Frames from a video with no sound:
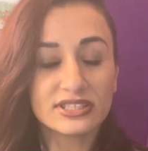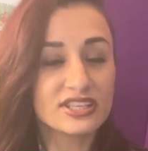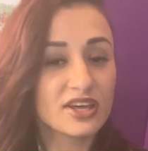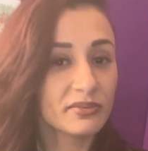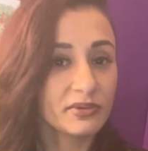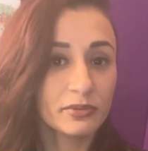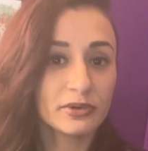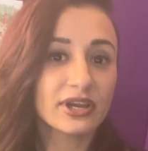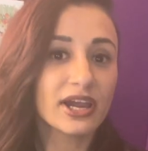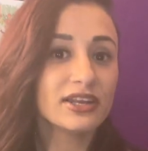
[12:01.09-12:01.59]
tell
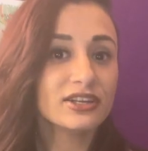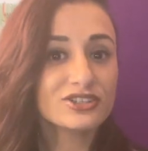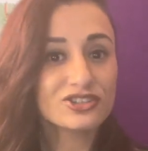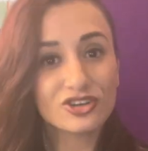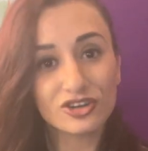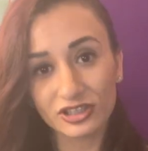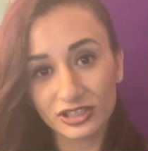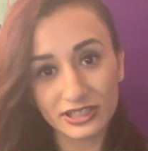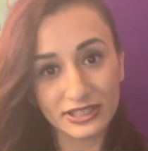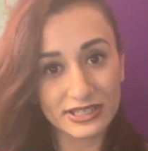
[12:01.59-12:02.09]
me what kind of
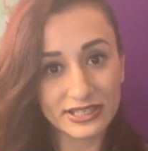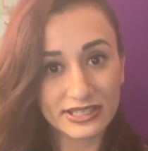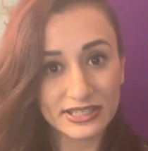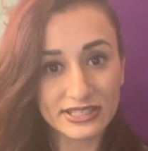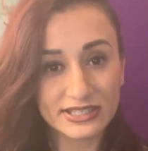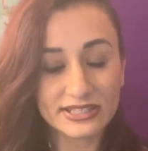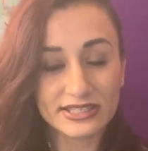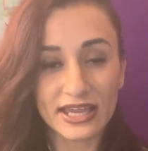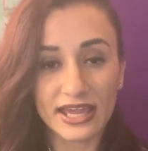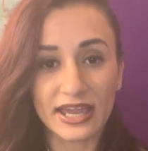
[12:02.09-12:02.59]
turtle it
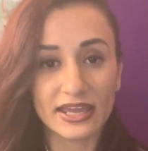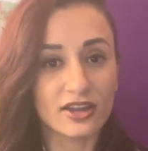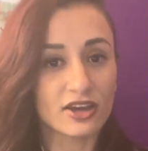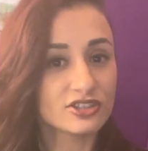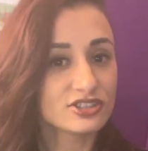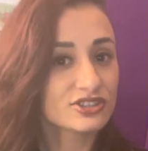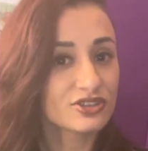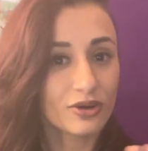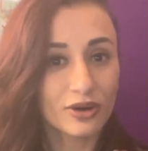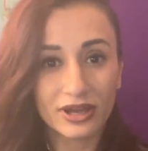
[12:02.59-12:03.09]
is, and I'll
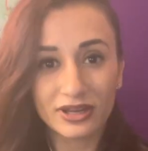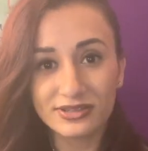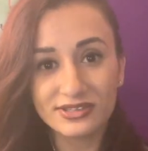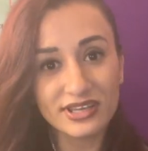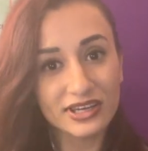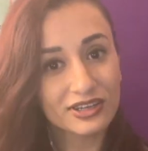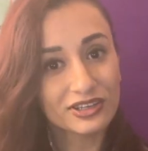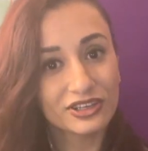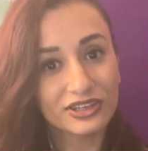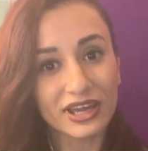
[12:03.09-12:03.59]
just go ahead and
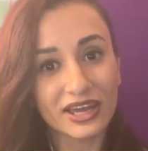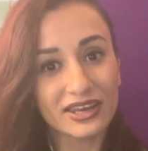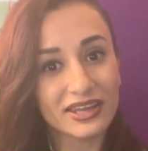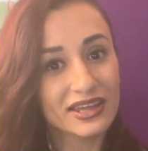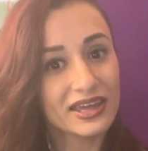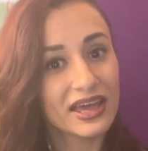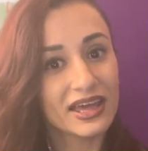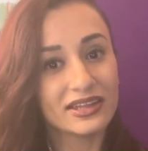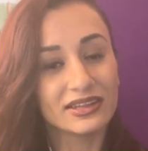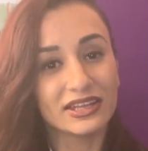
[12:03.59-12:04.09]
take a look at
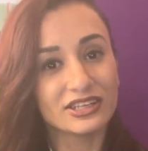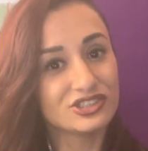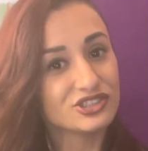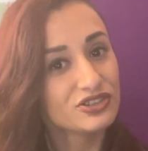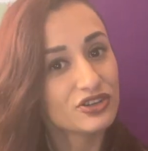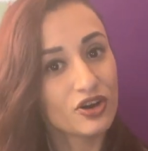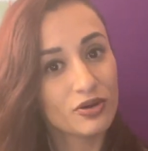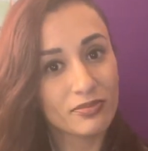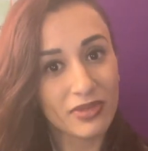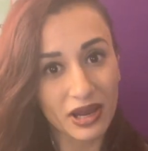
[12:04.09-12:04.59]
it and let you
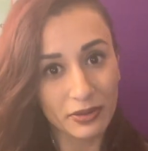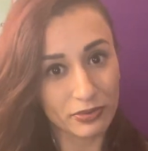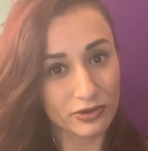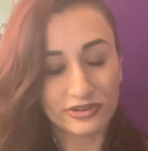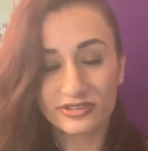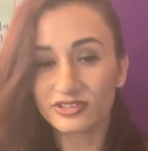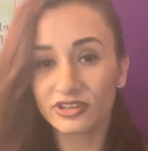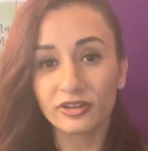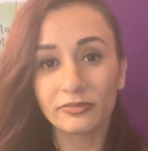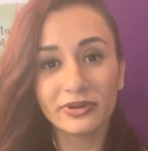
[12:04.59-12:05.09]
know my
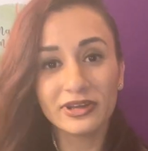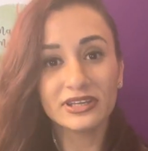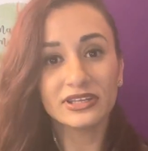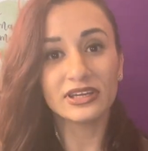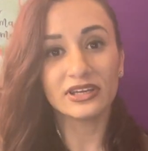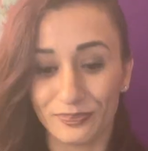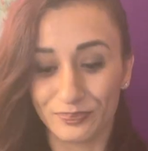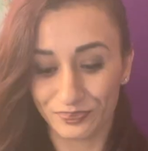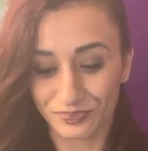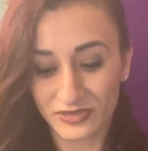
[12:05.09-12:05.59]
personal
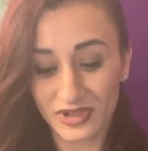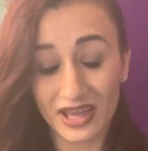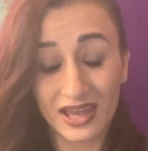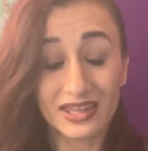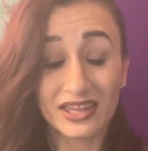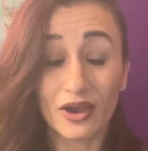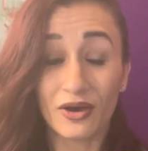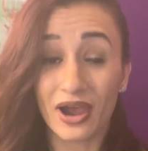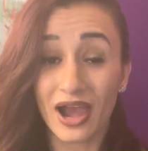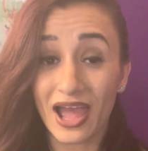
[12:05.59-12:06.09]
opinion.
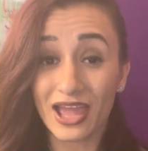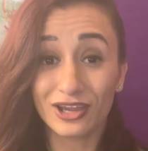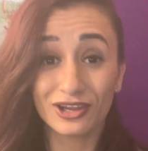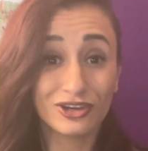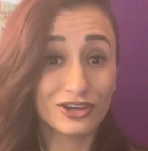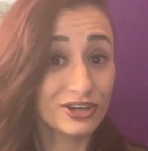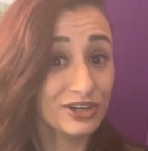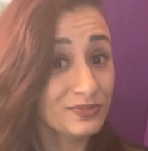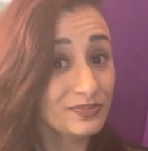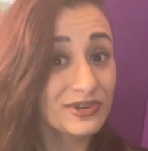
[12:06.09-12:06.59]
Now, I
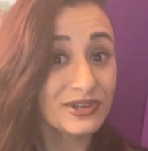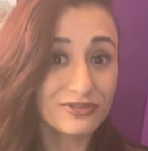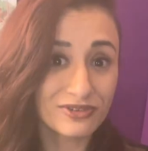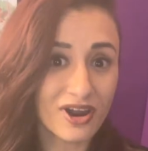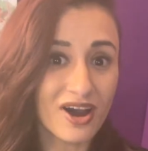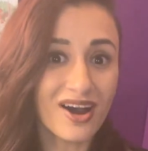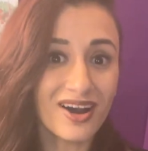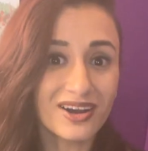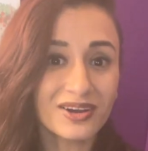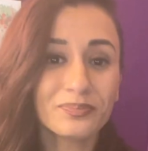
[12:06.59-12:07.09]
could be
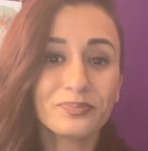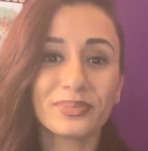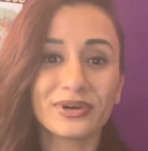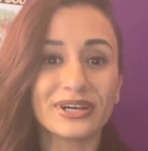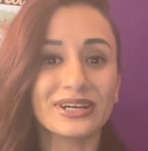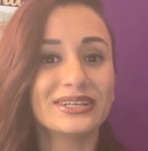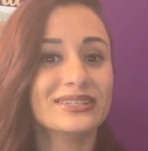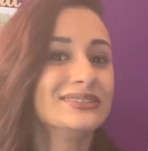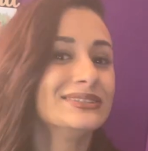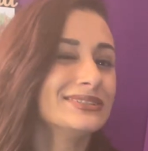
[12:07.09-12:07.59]
wrong,
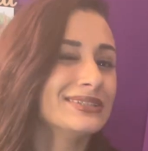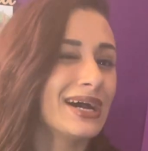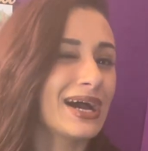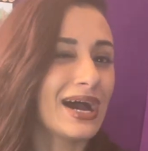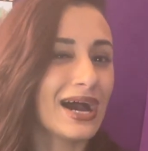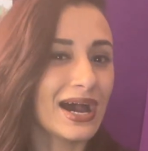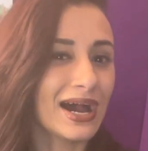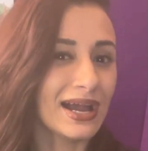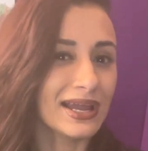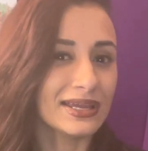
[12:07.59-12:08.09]
but
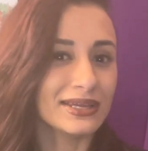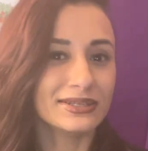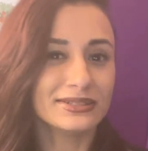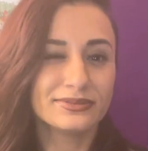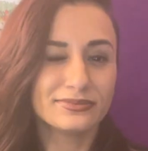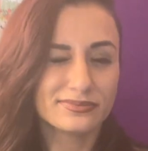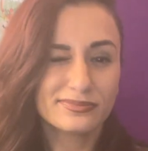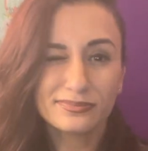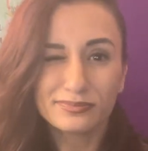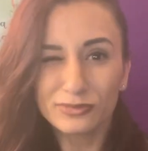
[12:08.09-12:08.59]
I
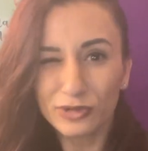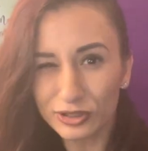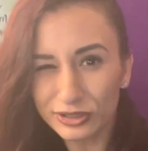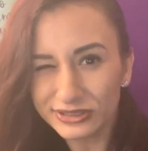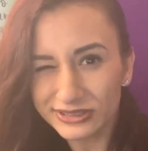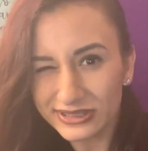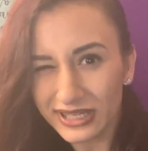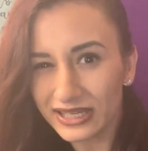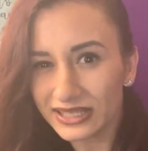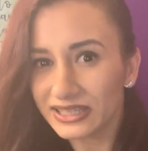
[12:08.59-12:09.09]

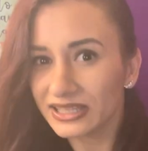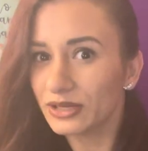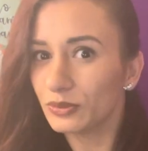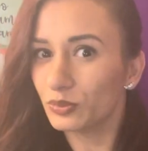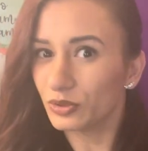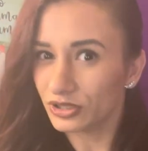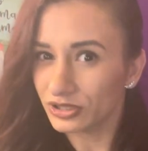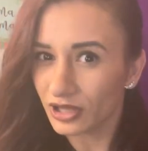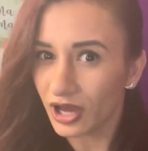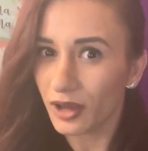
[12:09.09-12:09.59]
most likely
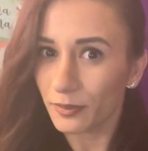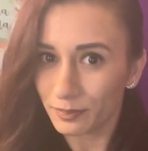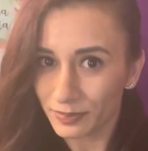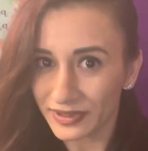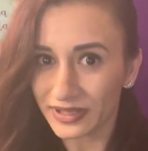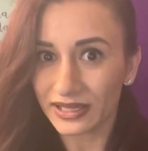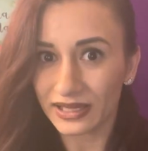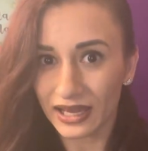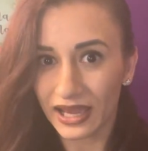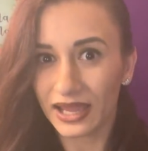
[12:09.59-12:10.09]
will not
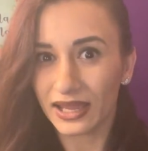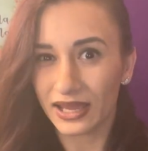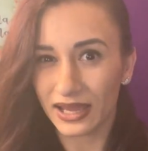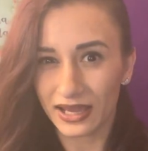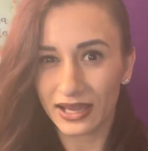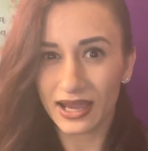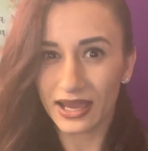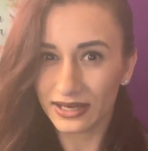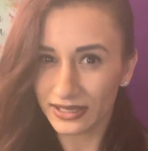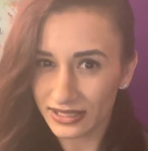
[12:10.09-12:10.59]
be.
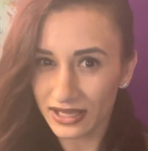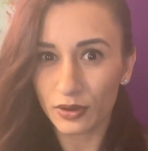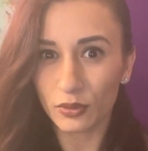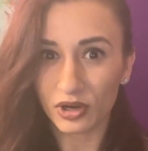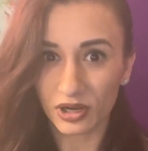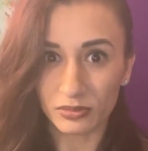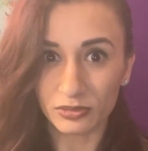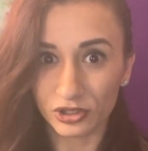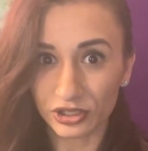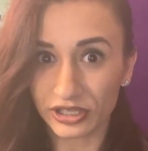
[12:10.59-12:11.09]
I kind of get
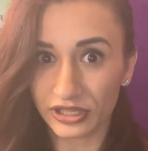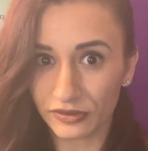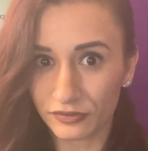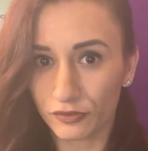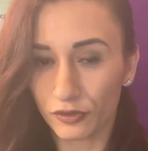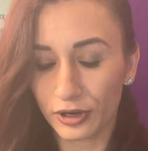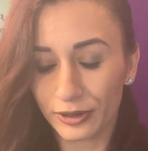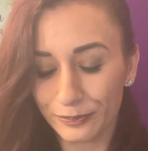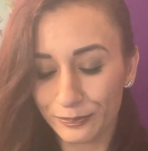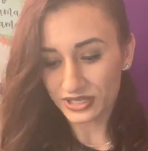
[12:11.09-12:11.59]
what I'm looking
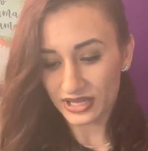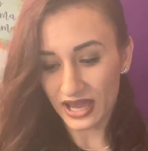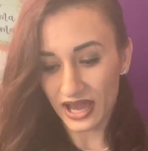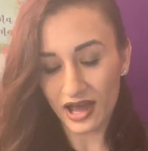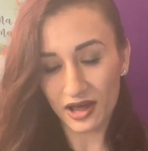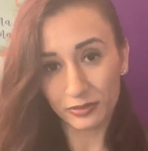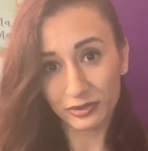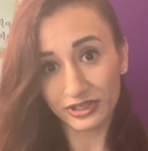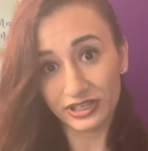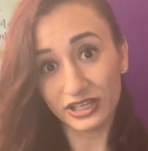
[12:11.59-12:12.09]
for. Yeah,
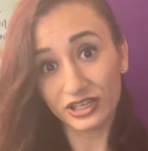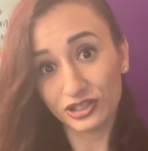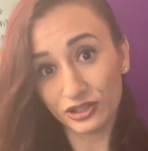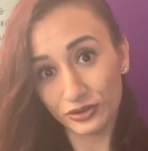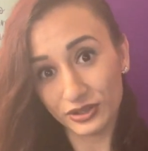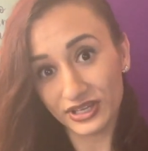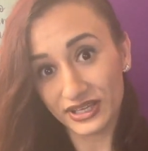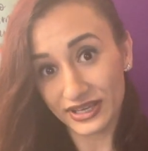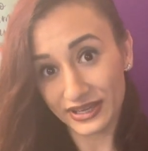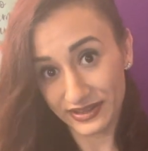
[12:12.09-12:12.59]
I will
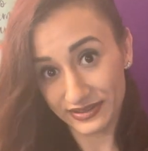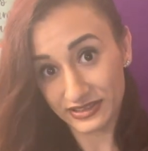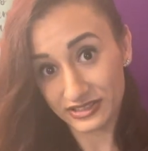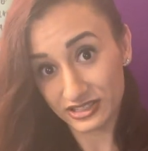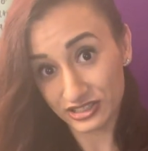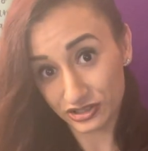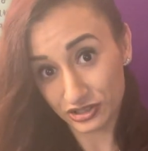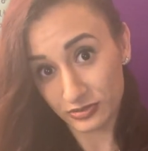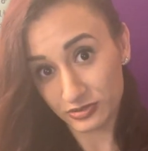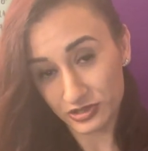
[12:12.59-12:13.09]
include it in the
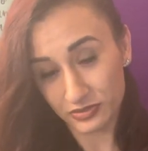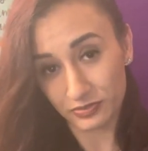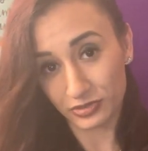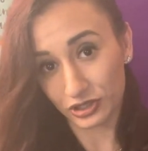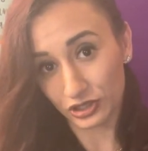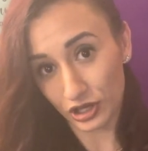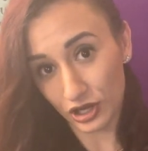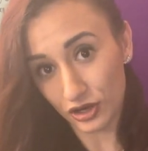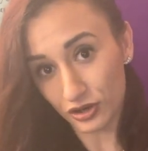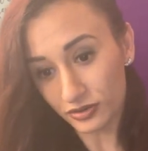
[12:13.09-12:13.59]
description
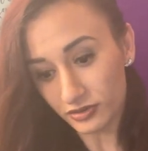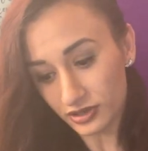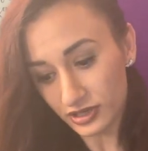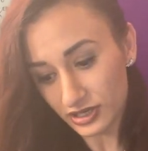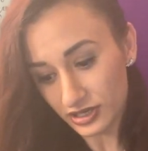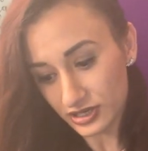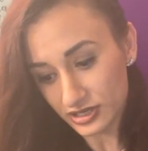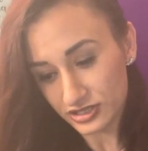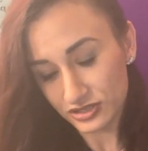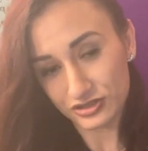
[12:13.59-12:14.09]
below,
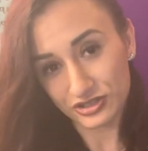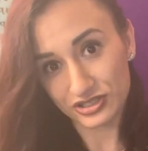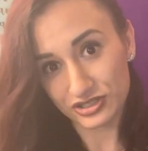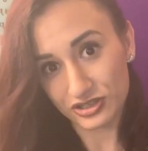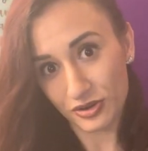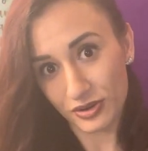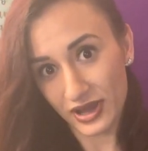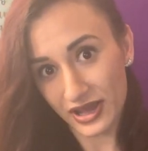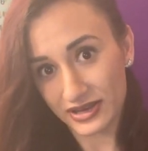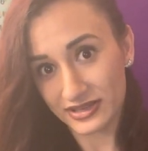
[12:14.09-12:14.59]
so just
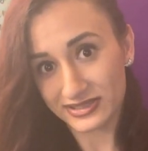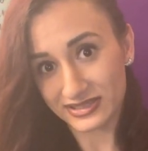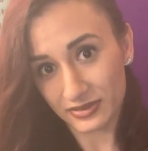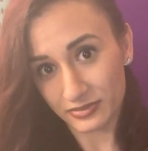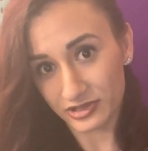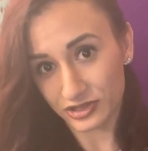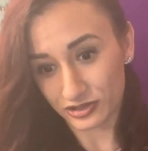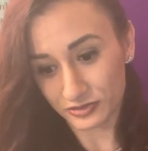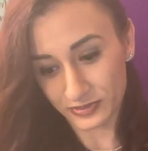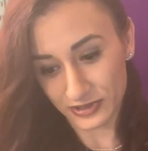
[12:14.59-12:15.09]
go ahead and send
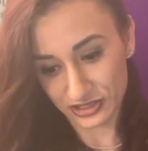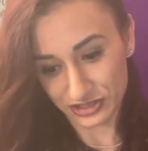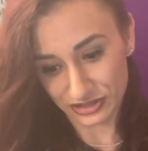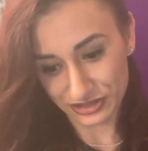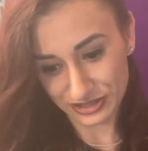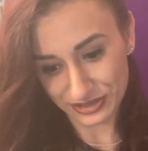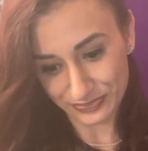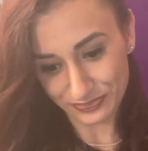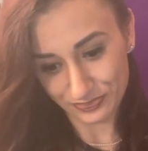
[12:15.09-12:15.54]
me those pictures.